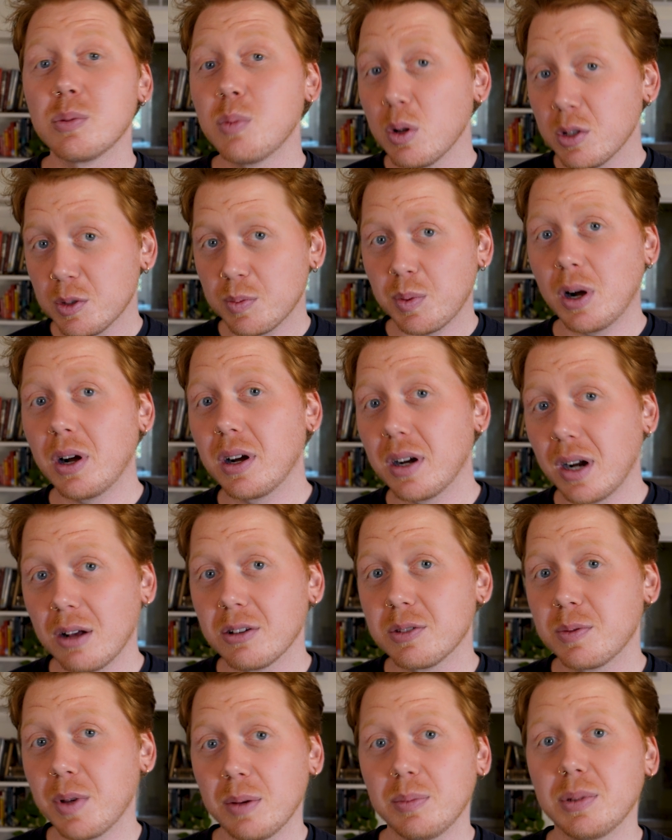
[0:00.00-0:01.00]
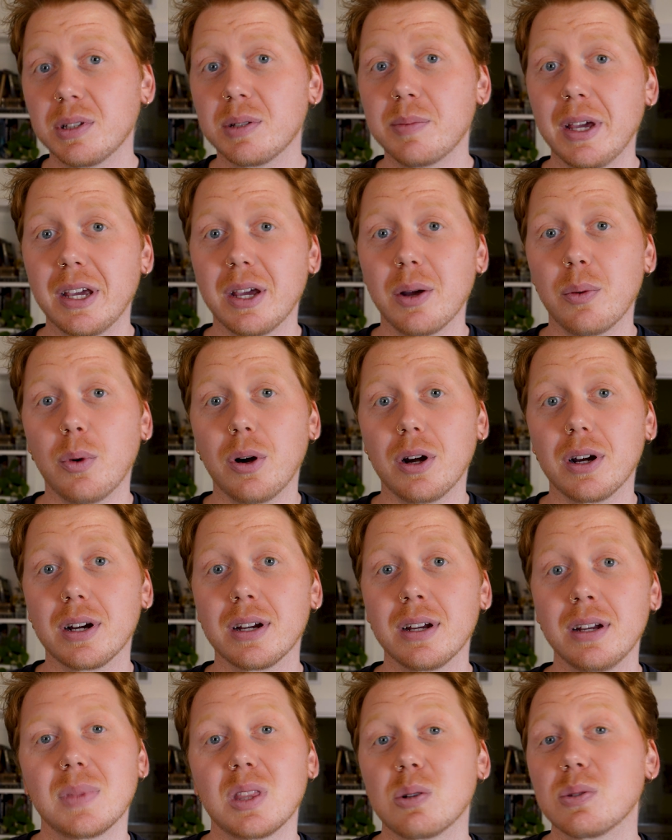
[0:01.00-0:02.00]
the most part, I was able to make it
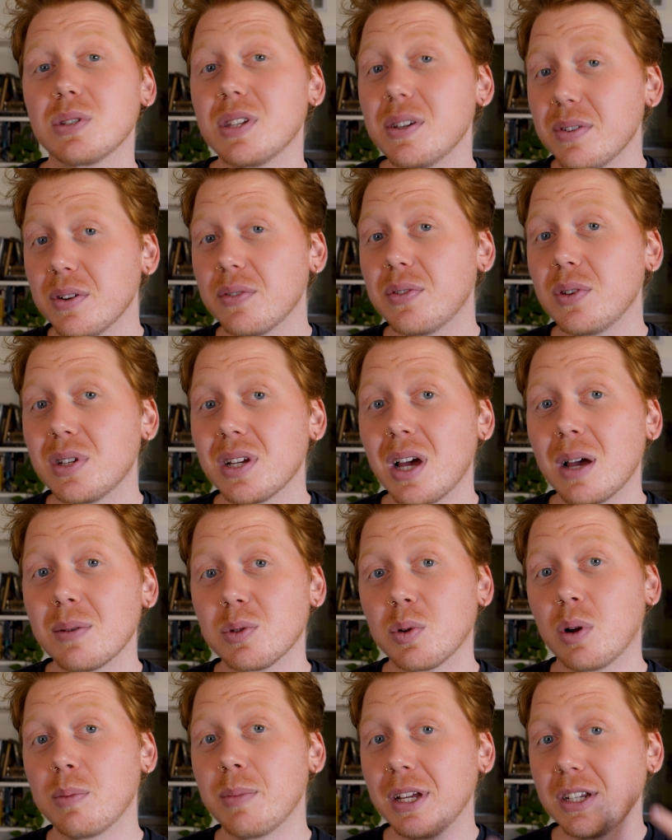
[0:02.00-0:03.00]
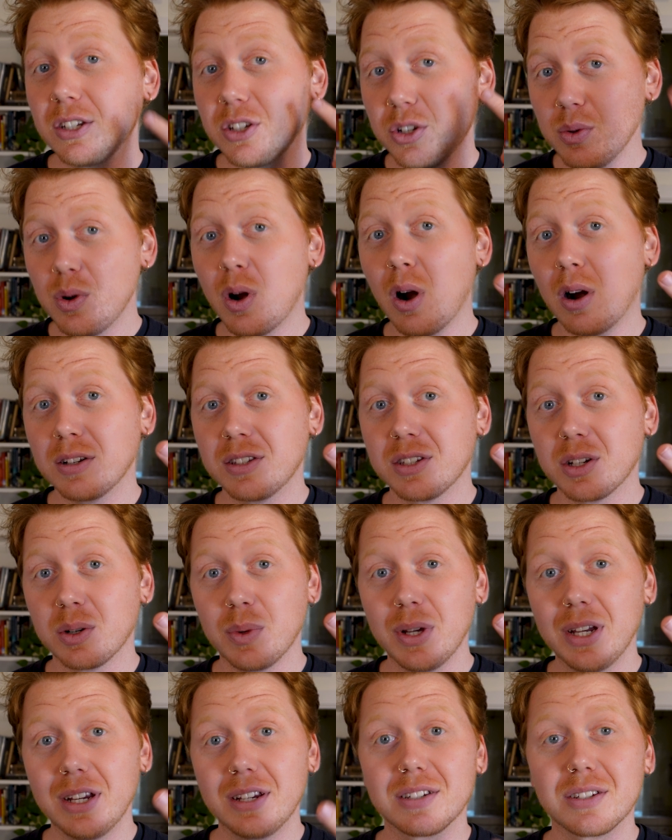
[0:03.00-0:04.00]
work. There was even a few times where I made 2 cards in a
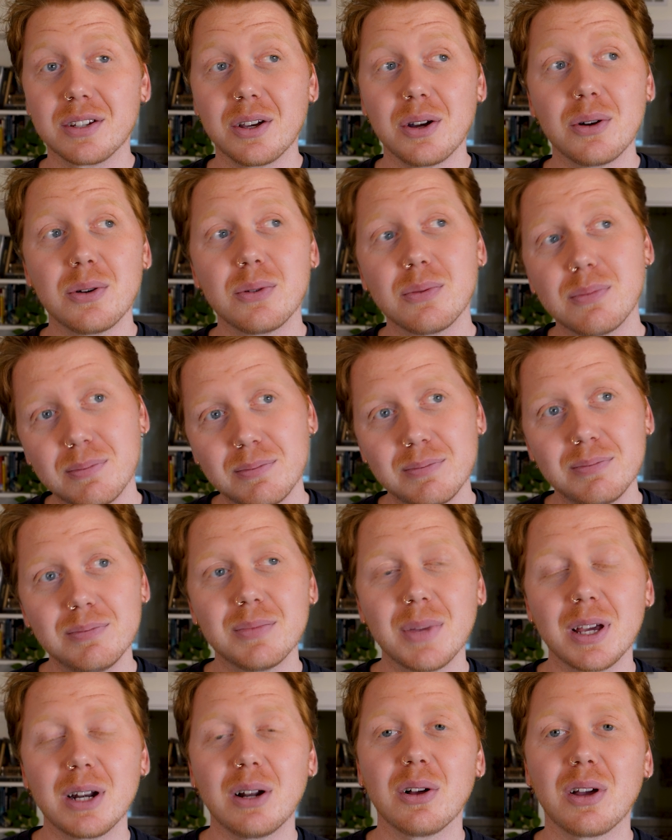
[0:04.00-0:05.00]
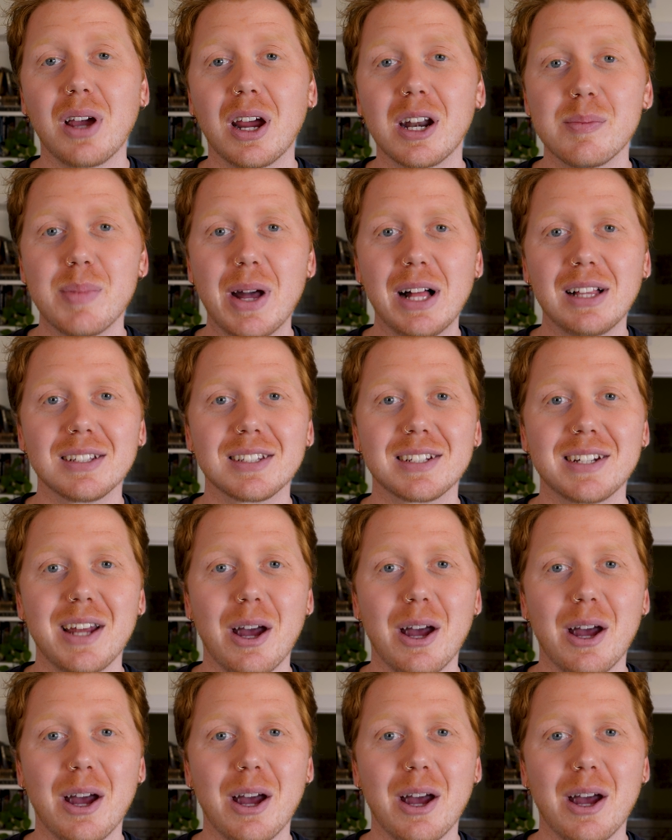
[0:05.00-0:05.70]
week, so it all kind of balanced